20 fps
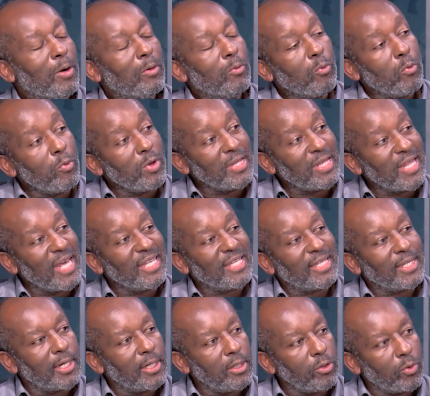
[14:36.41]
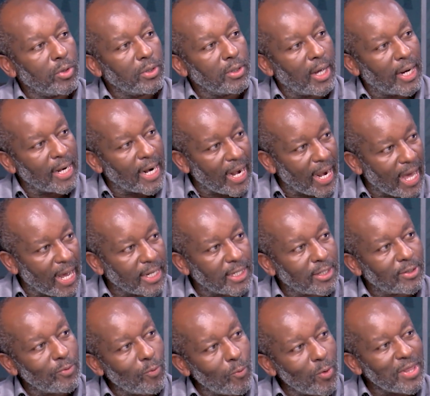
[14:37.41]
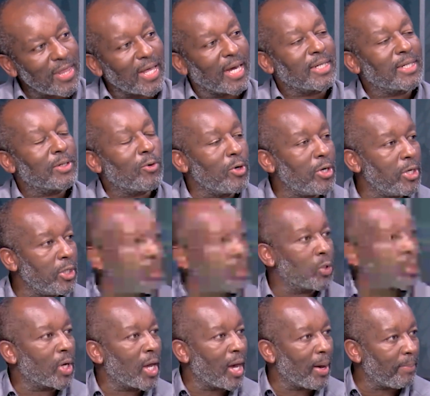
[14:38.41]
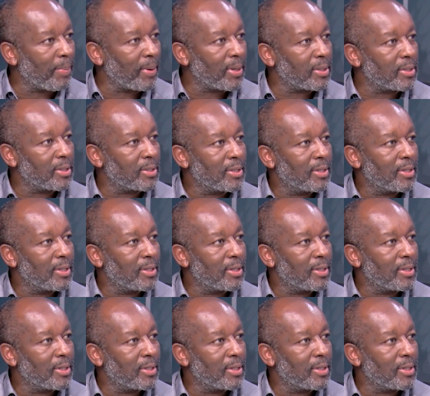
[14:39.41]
We'll then send you an alert when that condition happens.